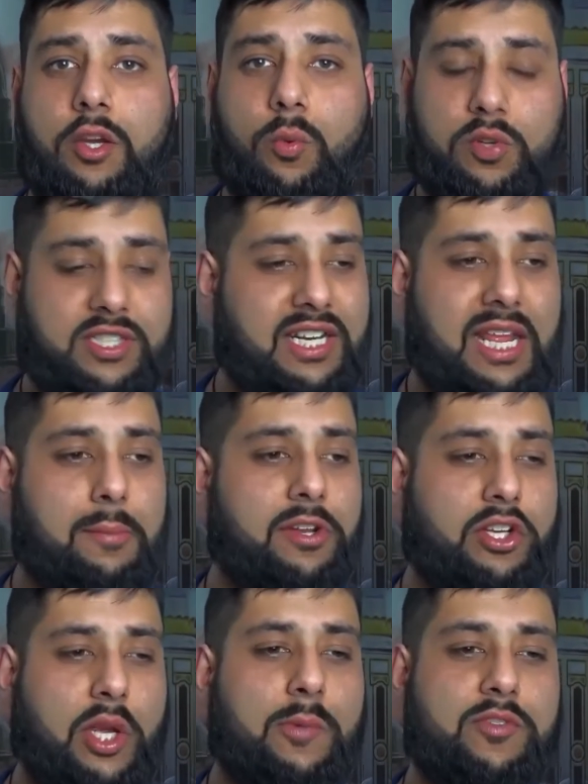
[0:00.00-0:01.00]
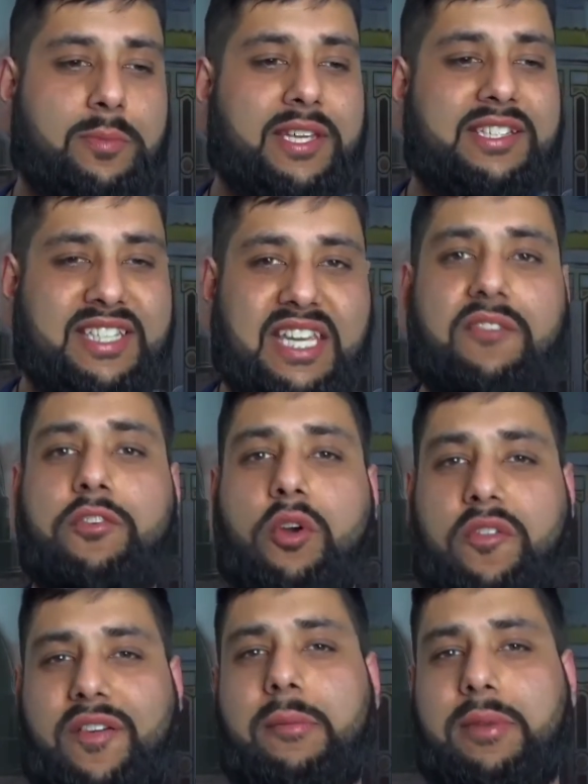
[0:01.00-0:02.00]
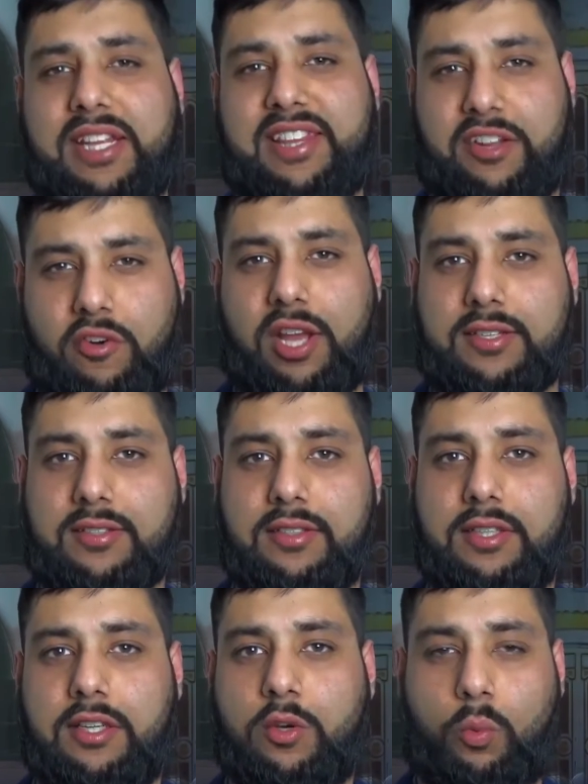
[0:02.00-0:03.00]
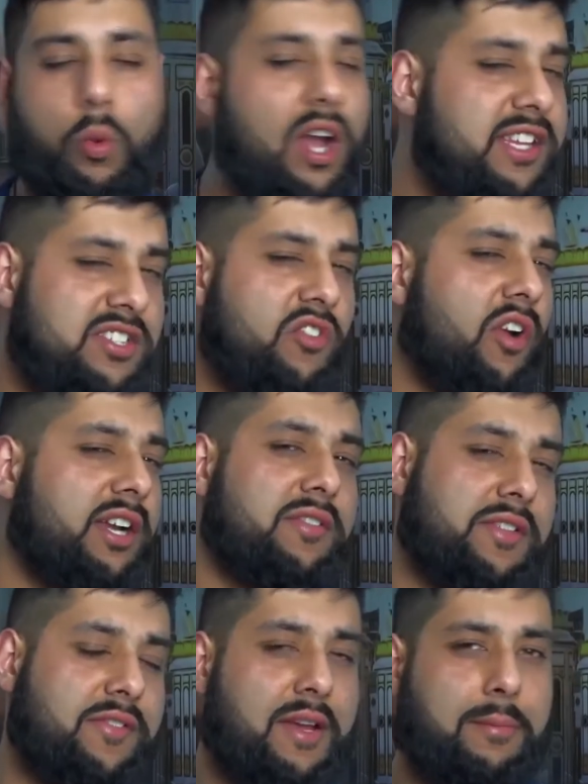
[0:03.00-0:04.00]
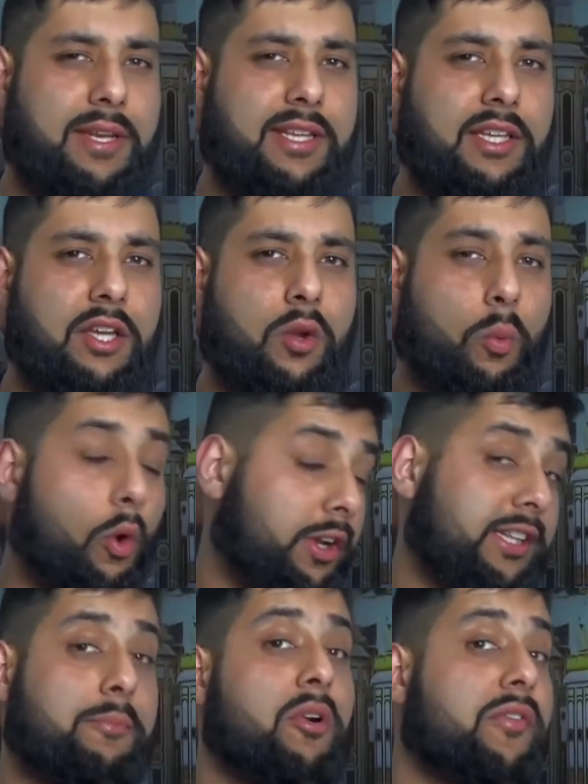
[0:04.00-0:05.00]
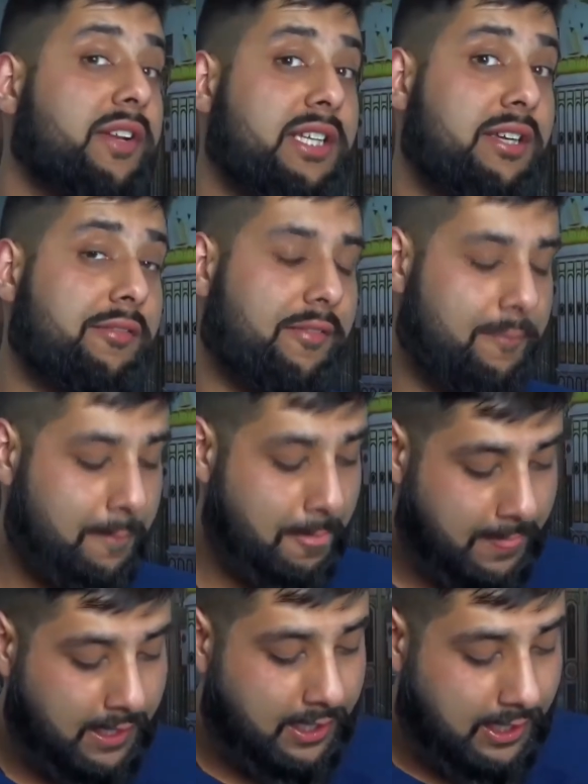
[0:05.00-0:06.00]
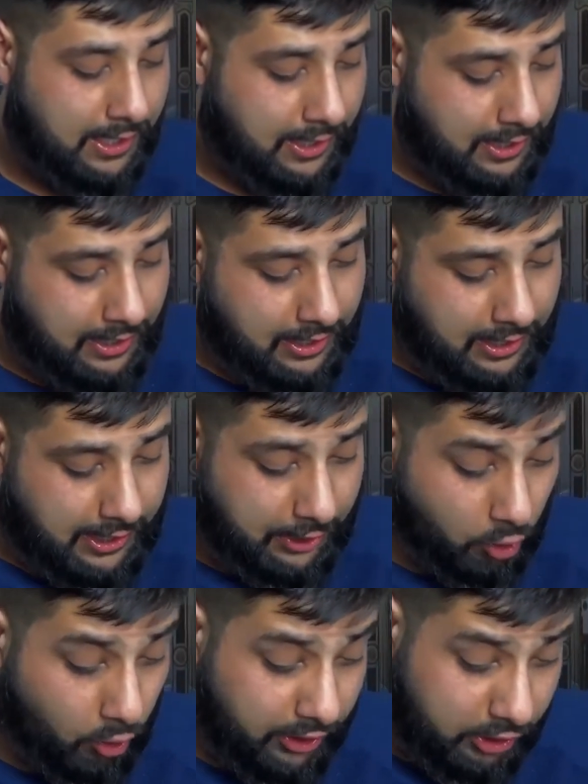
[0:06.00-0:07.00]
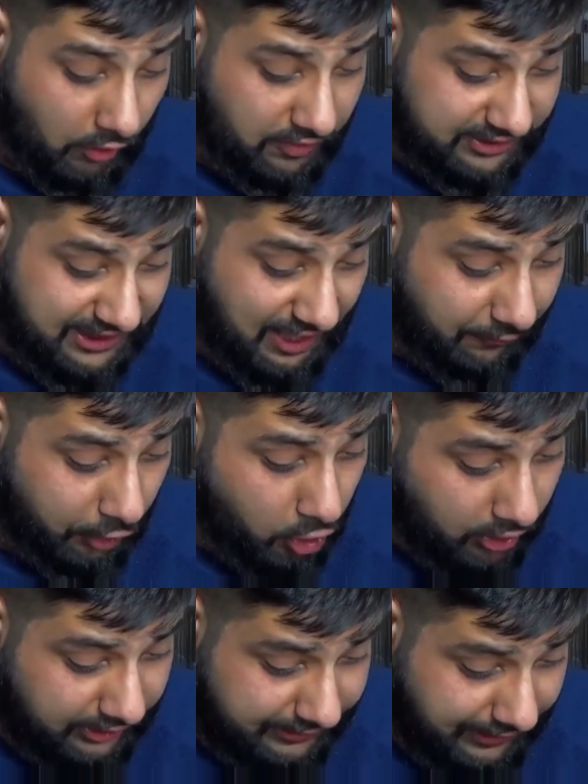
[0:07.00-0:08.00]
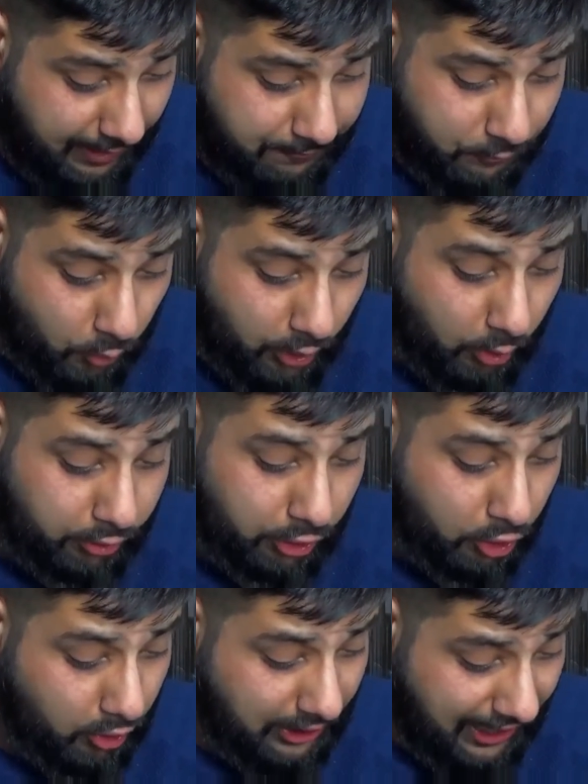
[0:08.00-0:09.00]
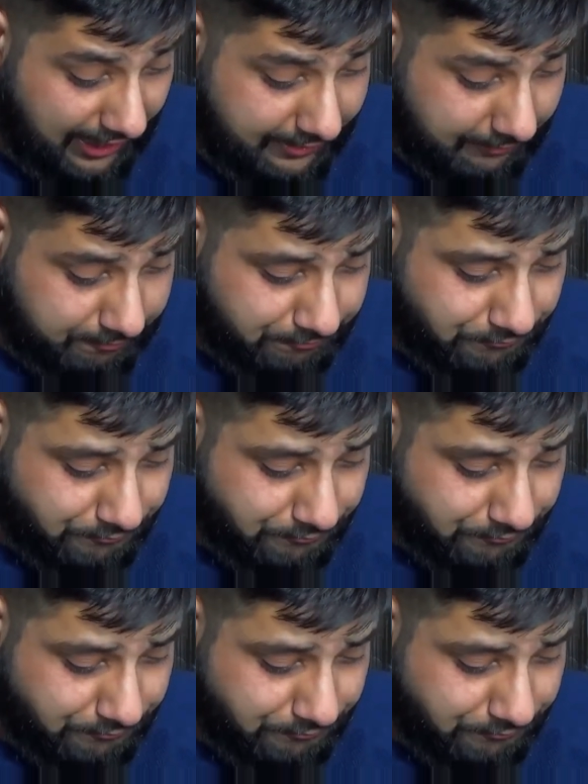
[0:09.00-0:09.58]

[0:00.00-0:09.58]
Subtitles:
Which in layman terms means give your family their right. What is the right of the family? What did the Prophet give? In order to obviously have a look at that, we're going to look at